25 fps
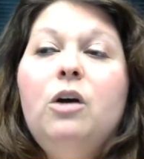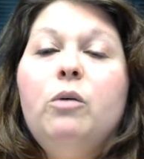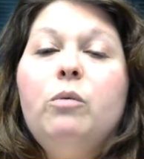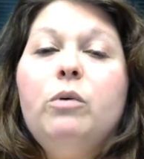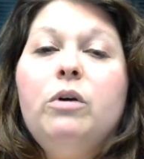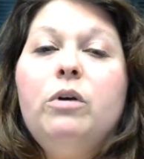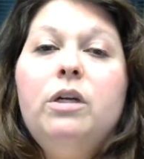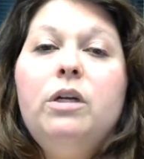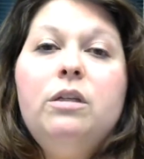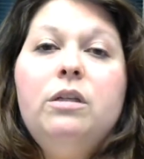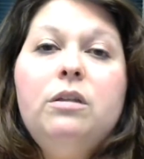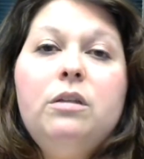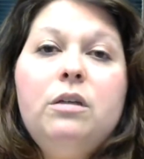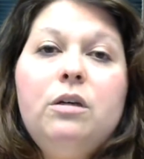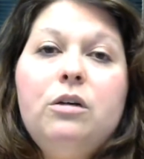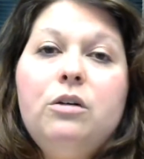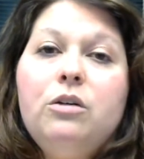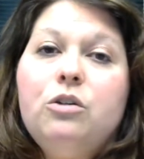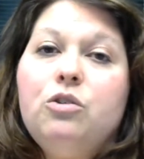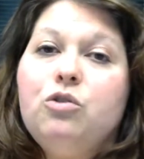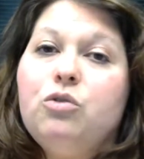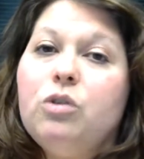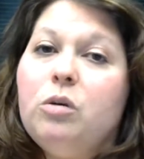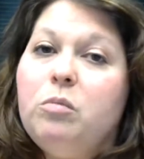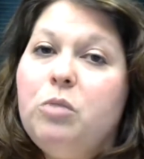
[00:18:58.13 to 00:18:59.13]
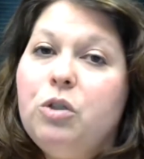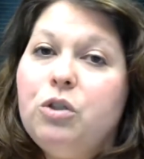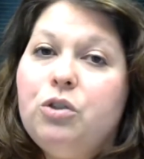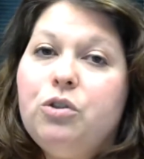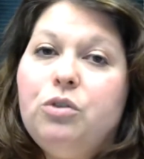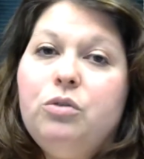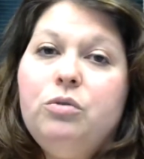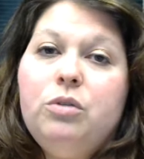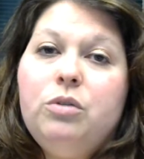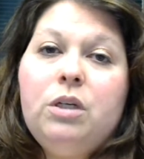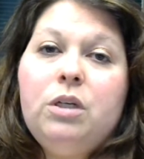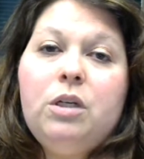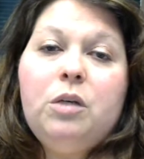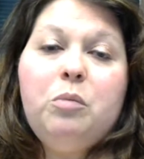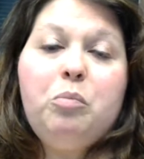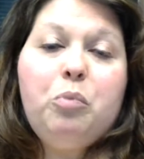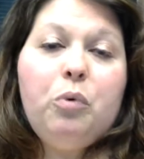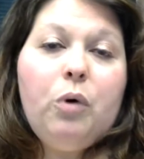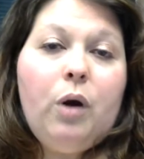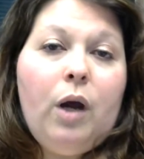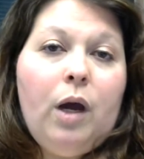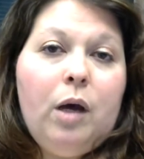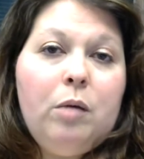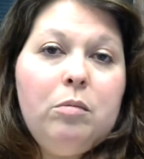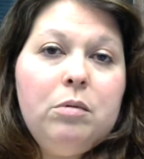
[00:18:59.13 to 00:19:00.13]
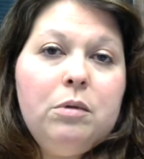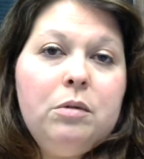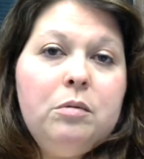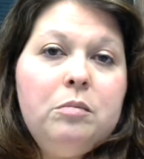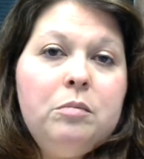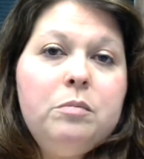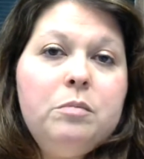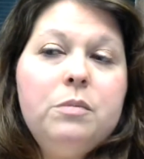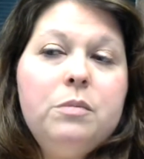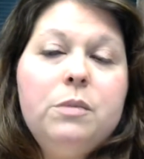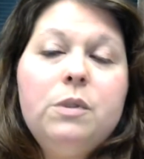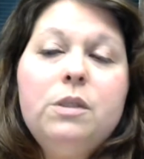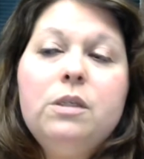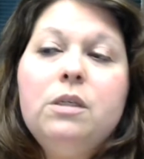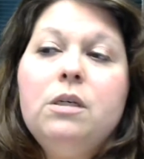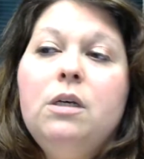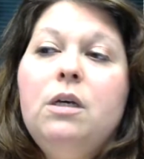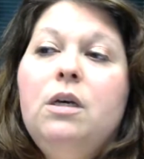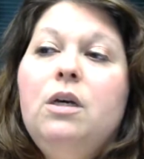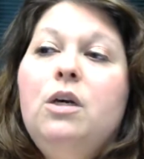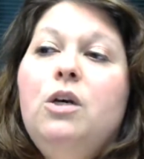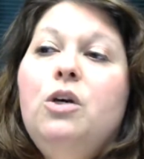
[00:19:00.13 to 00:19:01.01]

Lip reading: We're in there to troubleshoot any problems.